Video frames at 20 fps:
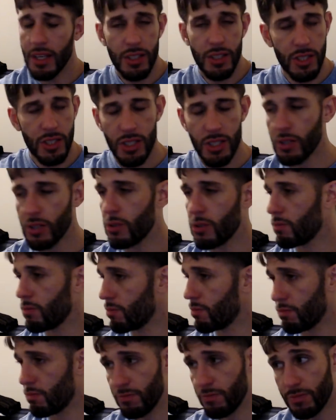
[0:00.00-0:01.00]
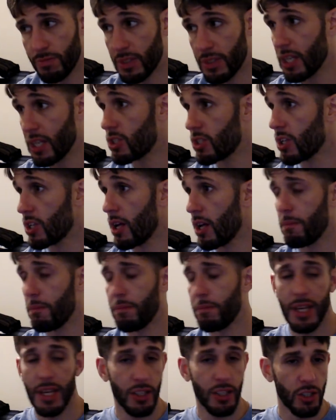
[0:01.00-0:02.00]
he still gets
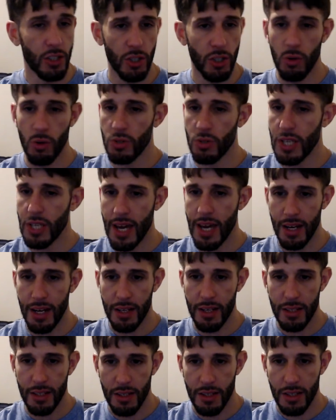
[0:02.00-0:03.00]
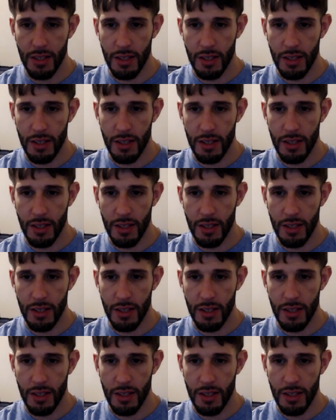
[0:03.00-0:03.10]
up and goes at it.